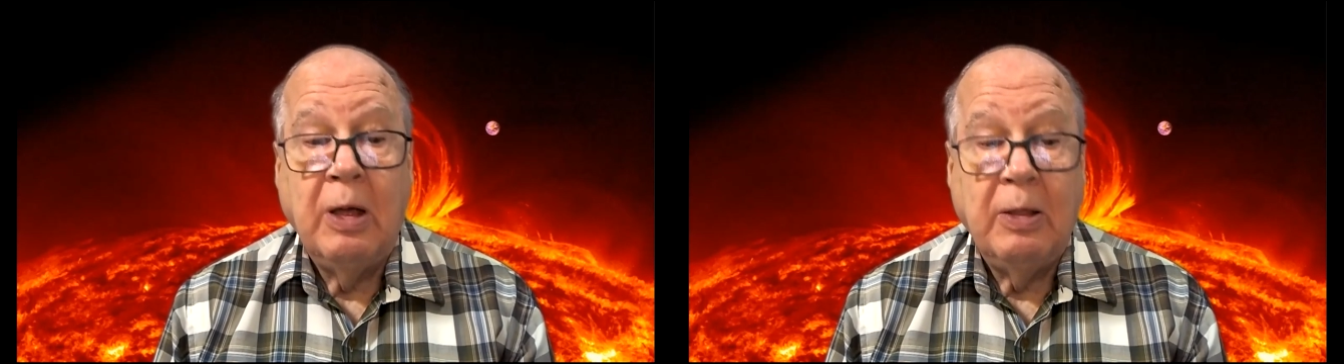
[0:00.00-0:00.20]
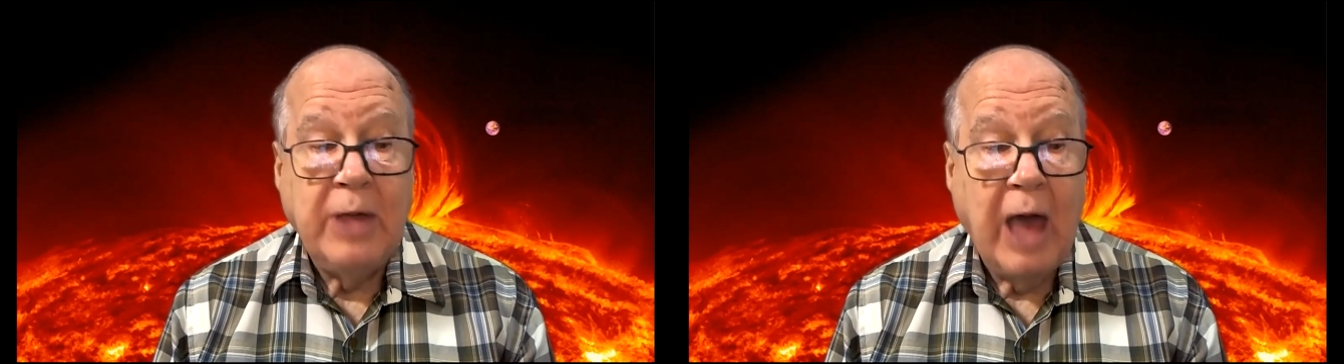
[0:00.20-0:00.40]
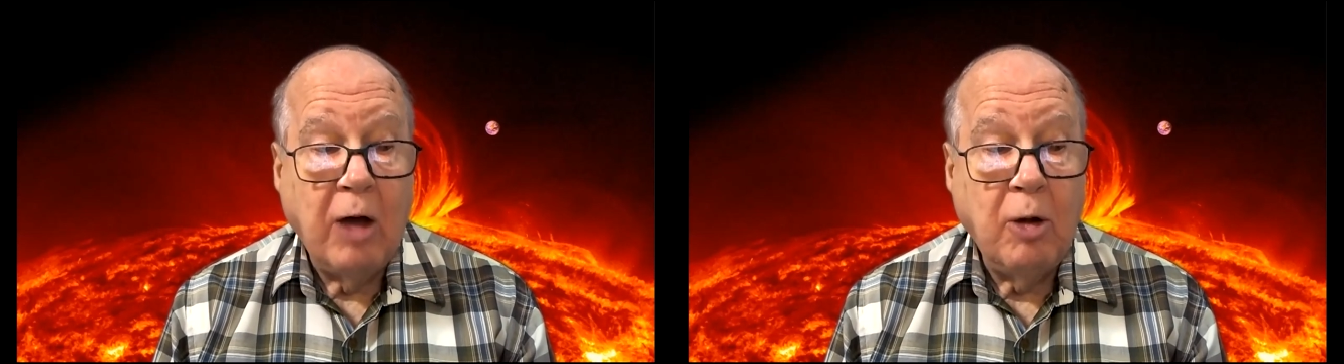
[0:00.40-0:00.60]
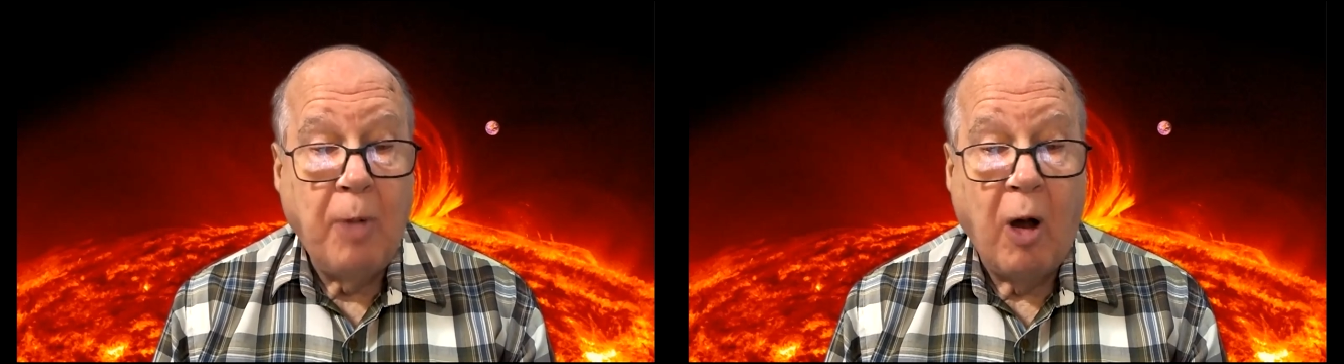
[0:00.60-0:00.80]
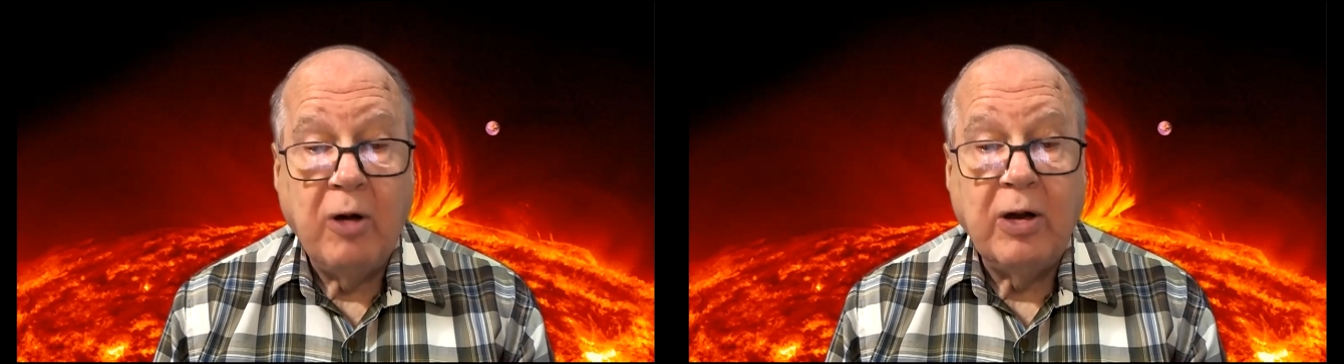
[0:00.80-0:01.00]
the outer
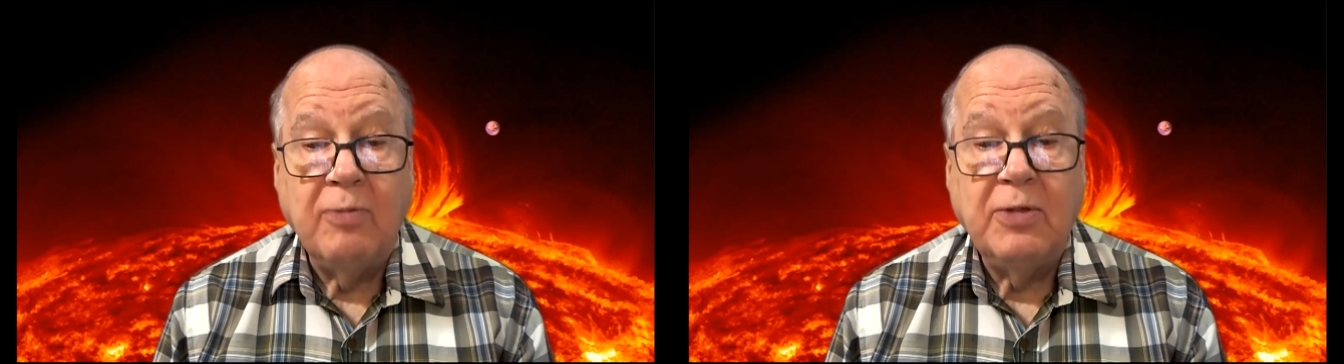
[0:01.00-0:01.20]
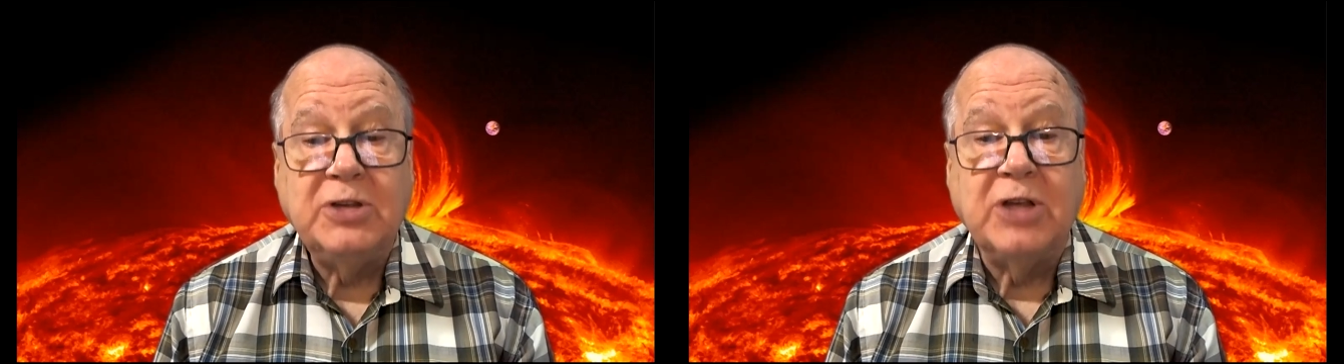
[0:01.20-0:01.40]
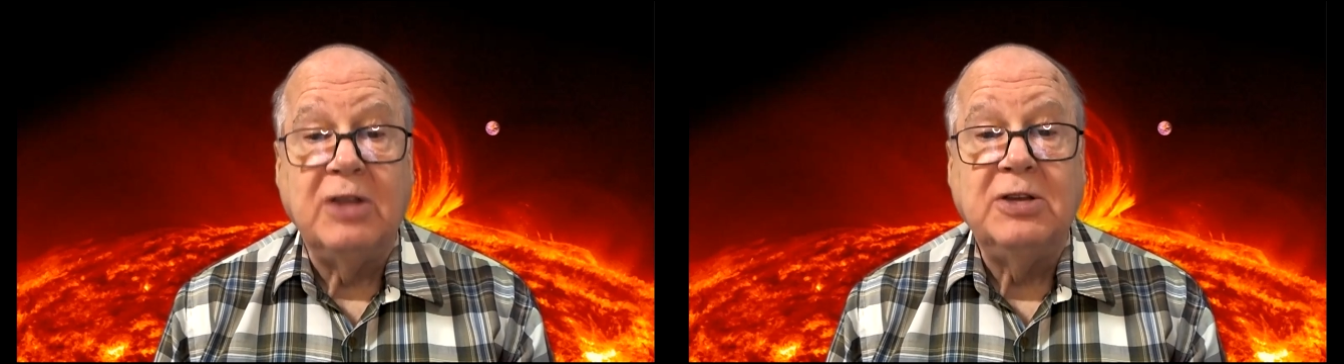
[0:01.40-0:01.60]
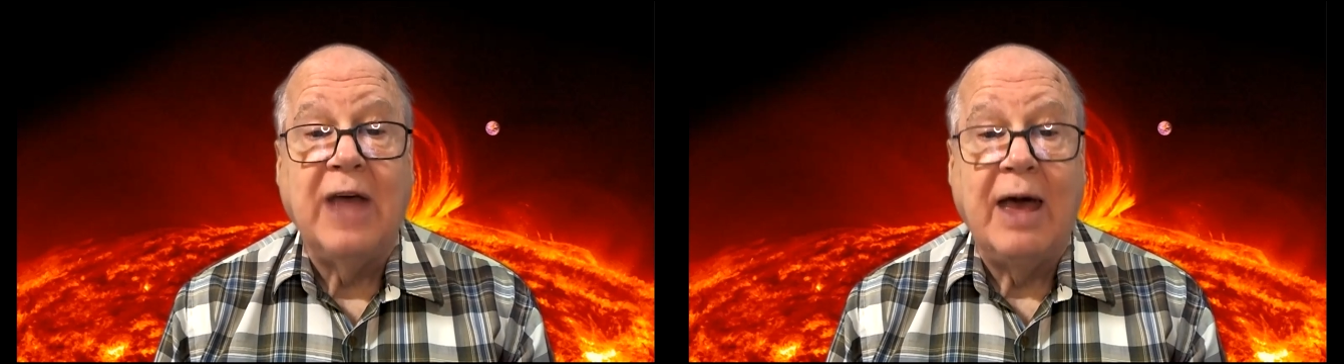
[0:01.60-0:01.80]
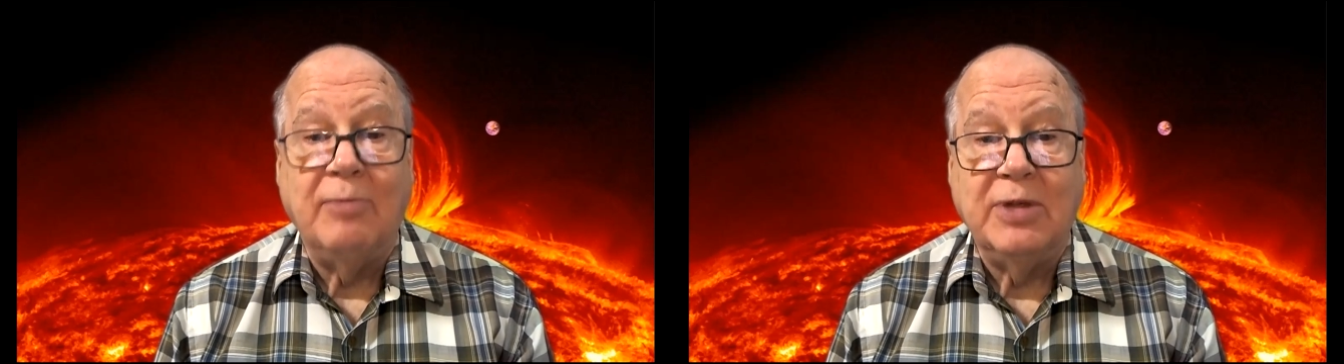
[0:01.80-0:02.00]
part of the sun's
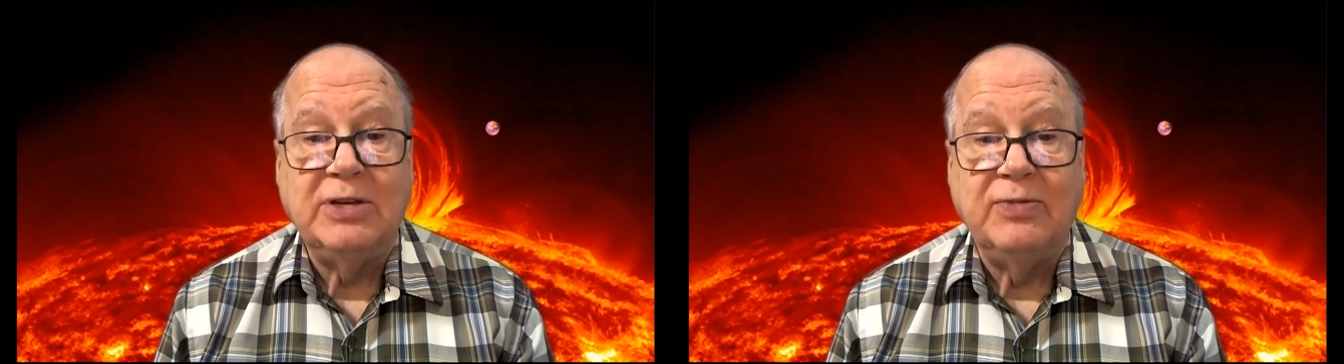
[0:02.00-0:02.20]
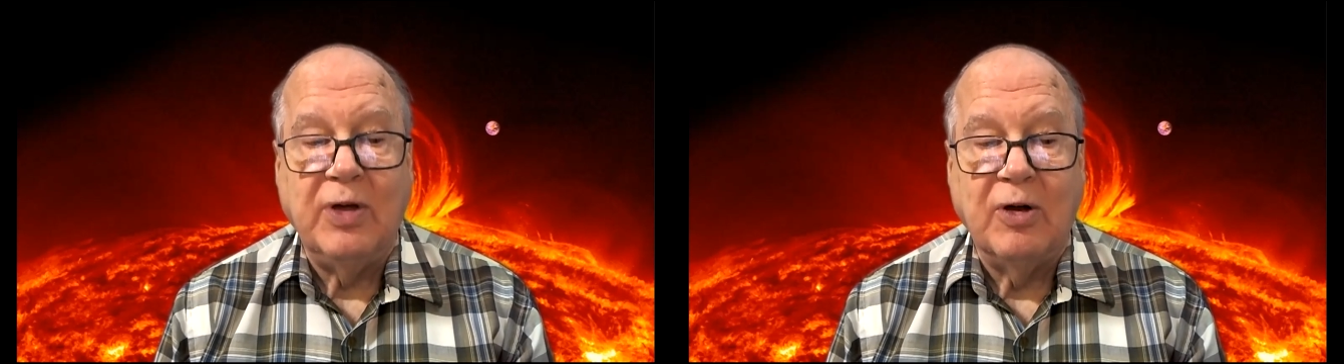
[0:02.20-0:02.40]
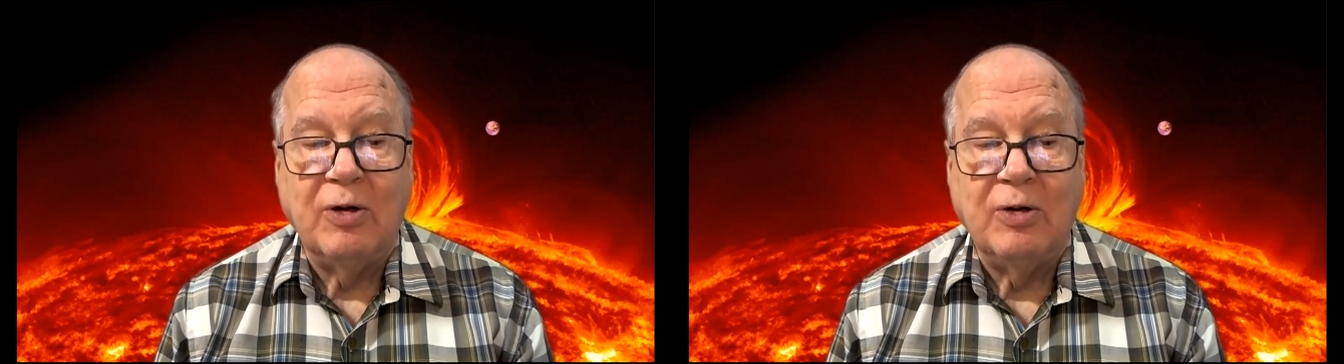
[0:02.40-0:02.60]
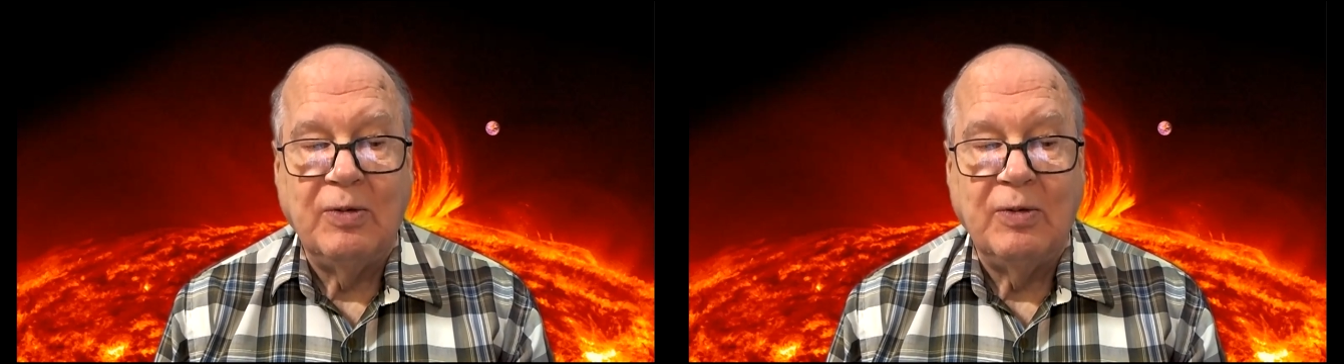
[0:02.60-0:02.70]
atmosphere.